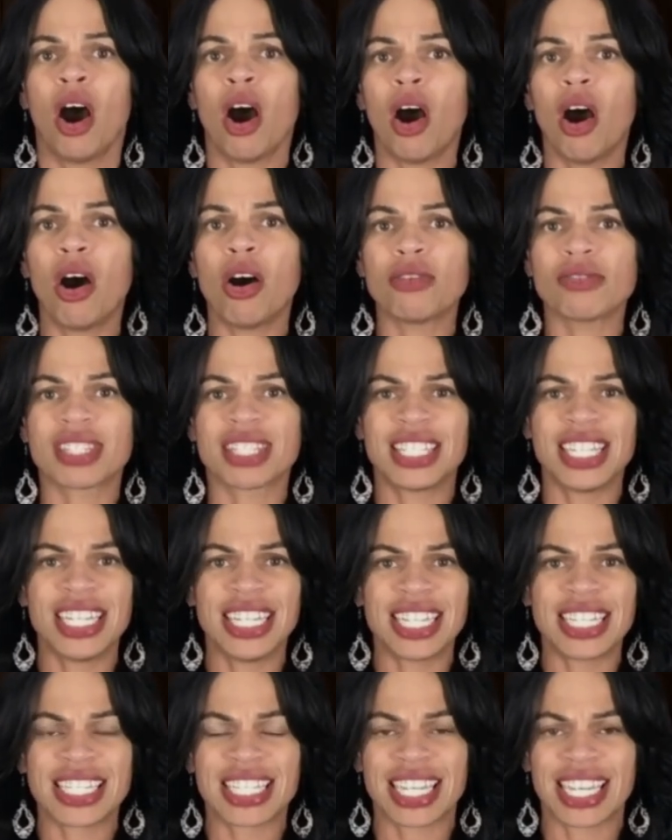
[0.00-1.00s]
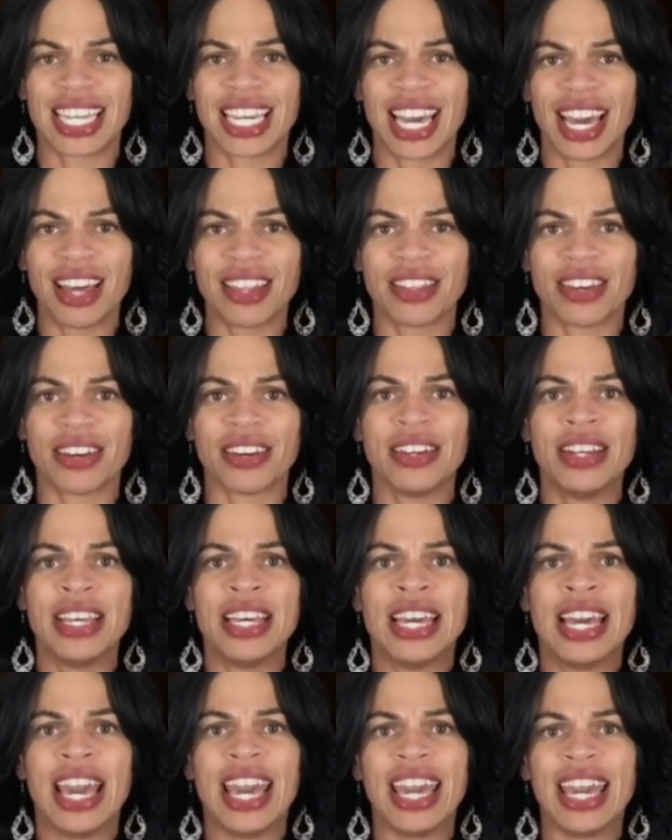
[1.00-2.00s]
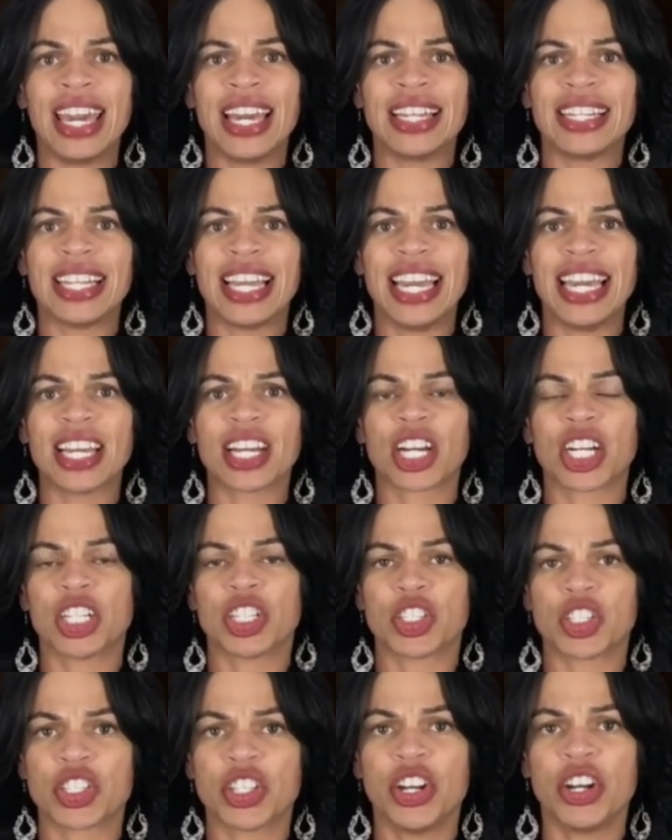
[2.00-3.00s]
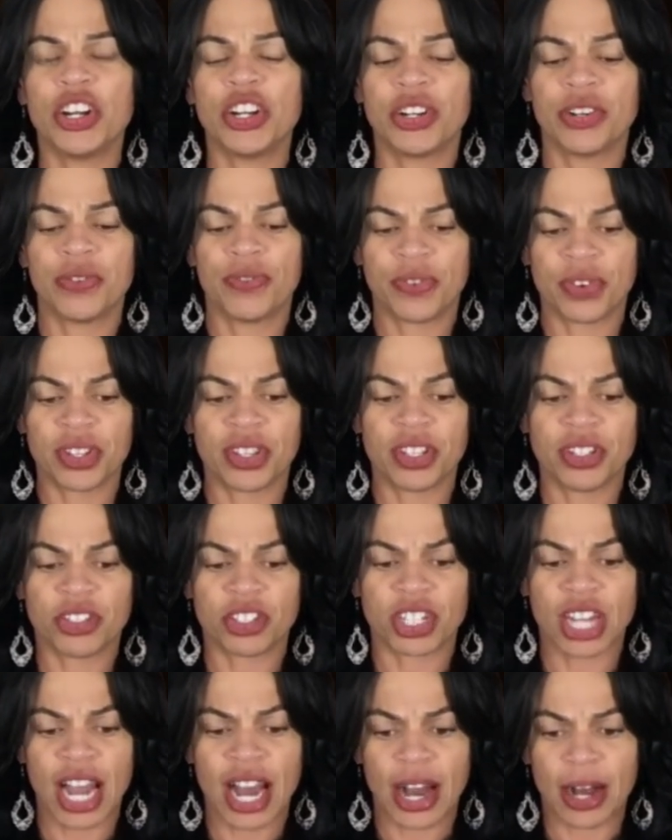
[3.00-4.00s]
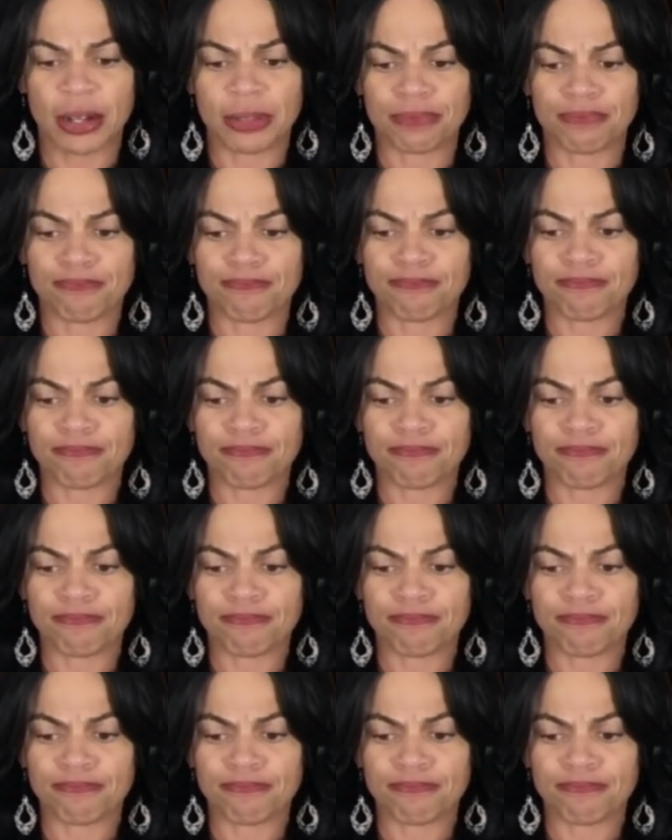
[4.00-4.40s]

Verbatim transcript: all sitting together and in concern for this child.